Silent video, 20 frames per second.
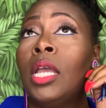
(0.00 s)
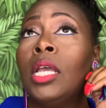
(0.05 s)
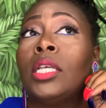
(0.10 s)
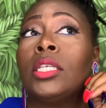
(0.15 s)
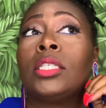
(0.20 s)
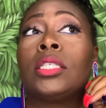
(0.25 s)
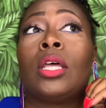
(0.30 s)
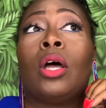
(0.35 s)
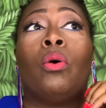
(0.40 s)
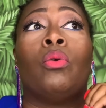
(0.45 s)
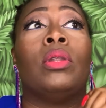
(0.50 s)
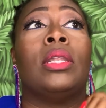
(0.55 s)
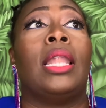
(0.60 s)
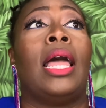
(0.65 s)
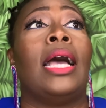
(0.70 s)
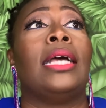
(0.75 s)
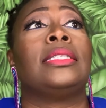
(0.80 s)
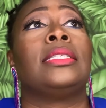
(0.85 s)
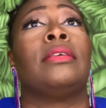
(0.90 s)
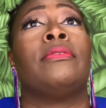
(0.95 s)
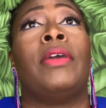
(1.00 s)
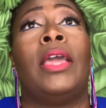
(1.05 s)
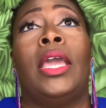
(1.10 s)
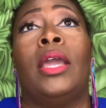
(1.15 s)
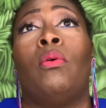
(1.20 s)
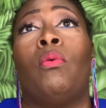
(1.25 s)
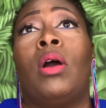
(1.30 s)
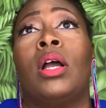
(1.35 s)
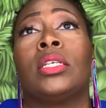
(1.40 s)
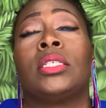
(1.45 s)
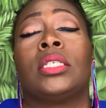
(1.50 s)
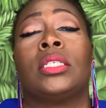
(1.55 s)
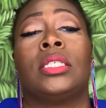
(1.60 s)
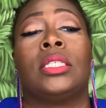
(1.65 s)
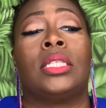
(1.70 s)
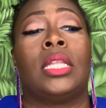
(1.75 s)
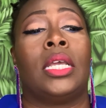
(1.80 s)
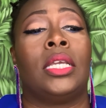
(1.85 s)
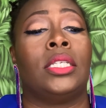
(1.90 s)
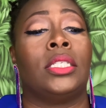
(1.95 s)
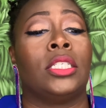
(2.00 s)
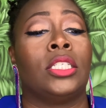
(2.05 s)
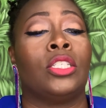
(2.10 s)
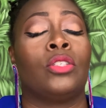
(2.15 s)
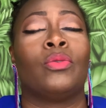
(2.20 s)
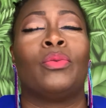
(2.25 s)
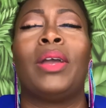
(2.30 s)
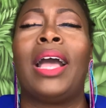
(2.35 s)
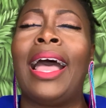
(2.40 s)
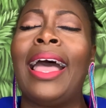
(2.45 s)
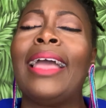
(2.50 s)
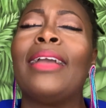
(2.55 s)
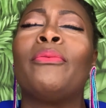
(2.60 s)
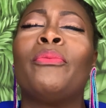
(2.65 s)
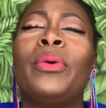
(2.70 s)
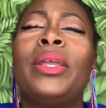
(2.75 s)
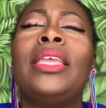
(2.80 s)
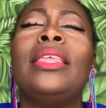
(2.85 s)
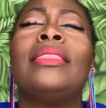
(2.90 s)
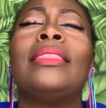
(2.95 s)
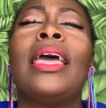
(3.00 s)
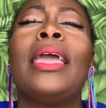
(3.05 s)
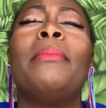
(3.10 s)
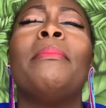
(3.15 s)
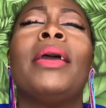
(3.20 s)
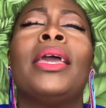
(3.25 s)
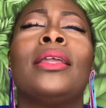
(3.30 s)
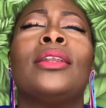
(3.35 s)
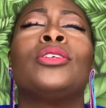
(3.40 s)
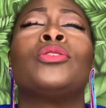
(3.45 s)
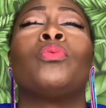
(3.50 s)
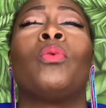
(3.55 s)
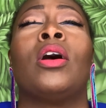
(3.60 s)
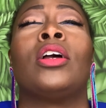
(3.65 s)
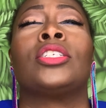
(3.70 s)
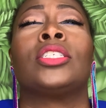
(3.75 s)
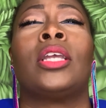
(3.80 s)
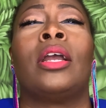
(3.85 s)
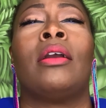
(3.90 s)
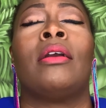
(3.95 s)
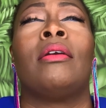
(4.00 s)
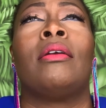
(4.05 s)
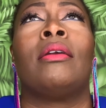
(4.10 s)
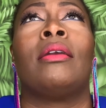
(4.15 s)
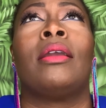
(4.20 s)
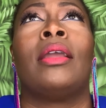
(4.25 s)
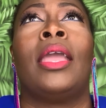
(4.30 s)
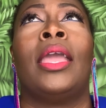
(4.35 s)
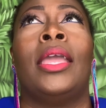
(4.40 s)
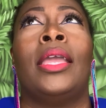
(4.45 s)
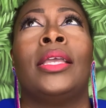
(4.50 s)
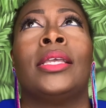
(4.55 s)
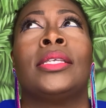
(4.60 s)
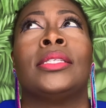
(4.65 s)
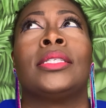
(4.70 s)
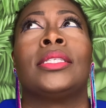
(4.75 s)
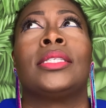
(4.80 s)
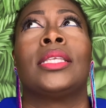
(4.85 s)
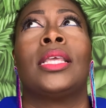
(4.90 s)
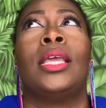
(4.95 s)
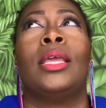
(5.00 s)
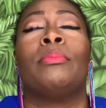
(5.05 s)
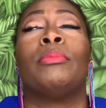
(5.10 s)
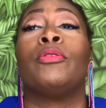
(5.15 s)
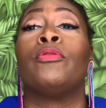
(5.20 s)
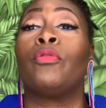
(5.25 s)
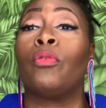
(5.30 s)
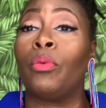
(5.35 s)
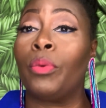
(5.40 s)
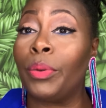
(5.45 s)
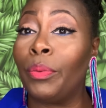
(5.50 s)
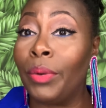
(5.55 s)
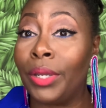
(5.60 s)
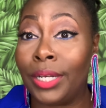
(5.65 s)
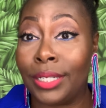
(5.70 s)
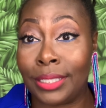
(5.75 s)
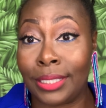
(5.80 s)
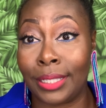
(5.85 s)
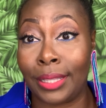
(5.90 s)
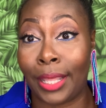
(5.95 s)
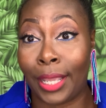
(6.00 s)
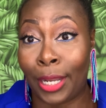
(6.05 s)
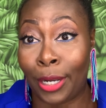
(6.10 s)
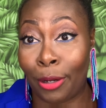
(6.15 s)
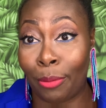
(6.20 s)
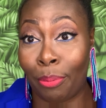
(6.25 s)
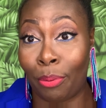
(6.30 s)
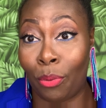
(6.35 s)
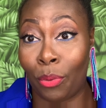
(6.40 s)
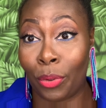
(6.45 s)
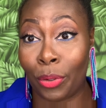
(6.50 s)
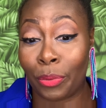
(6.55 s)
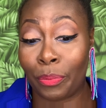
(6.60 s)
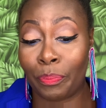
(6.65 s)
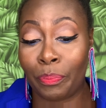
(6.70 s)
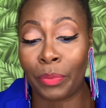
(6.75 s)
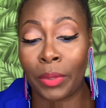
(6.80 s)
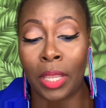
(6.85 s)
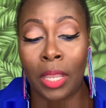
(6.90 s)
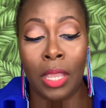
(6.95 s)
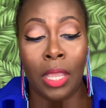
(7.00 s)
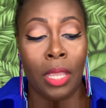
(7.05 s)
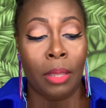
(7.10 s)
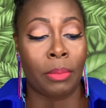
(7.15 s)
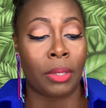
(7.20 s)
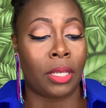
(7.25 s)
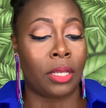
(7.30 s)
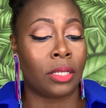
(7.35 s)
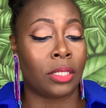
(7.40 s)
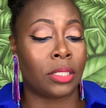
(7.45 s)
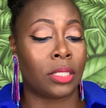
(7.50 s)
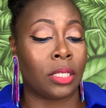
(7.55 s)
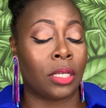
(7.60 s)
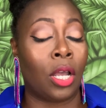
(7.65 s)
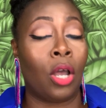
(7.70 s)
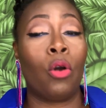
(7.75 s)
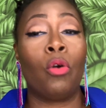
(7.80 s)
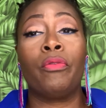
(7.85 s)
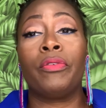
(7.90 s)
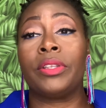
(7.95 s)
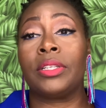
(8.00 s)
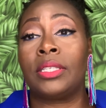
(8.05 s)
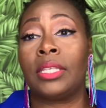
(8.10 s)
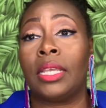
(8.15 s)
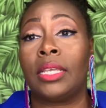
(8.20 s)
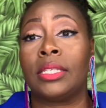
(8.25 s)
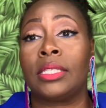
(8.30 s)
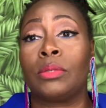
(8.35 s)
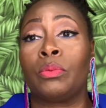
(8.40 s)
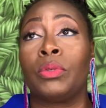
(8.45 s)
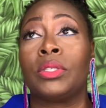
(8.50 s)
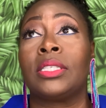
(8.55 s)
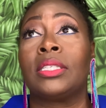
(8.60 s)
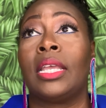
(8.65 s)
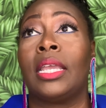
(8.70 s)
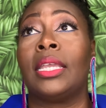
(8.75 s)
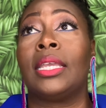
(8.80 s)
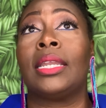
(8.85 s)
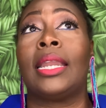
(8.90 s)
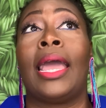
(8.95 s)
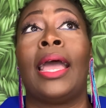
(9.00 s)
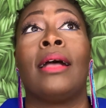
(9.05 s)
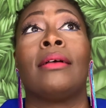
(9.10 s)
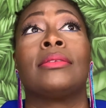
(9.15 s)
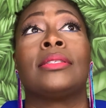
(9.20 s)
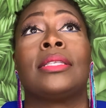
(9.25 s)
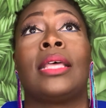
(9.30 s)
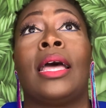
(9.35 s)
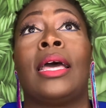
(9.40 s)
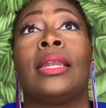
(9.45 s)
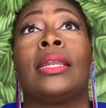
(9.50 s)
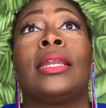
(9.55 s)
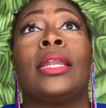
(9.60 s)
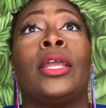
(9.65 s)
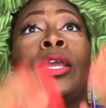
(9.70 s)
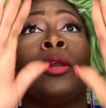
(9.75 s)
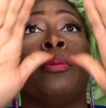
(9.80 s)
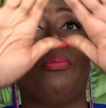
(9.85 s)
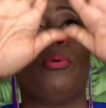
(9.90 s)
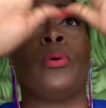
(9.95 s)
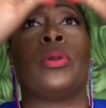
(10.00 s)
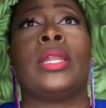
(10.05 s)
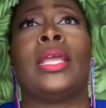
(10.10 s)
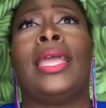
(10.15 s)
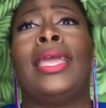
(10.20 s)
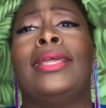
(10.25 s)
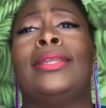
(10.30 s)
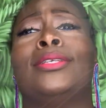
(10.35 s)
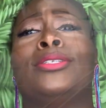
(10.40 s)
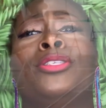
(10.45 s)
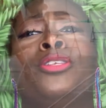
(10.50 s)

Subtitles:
So lots of hand washing stations. They made us wash our hands before we went into the airport, because the COVID test was taken outside of the airport. They had this